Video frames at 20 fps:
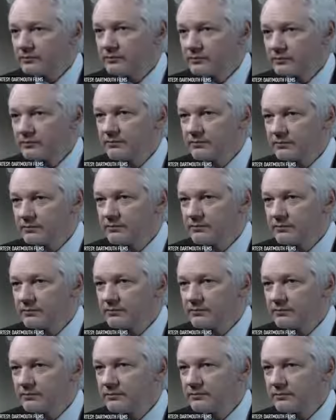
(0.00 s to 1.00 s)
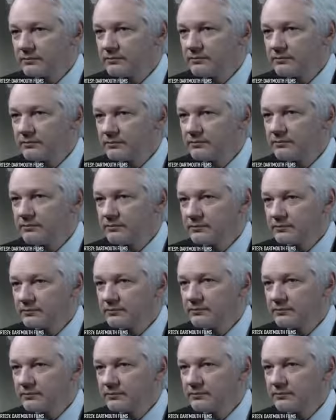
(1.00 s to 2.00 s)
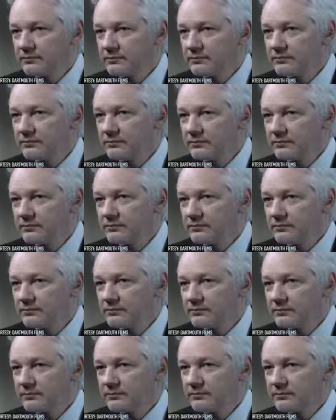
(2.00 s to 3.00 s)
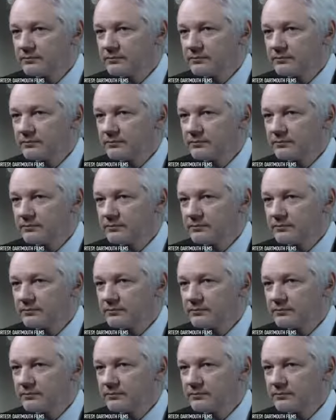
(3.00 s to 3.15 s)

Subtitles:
(no one is talking)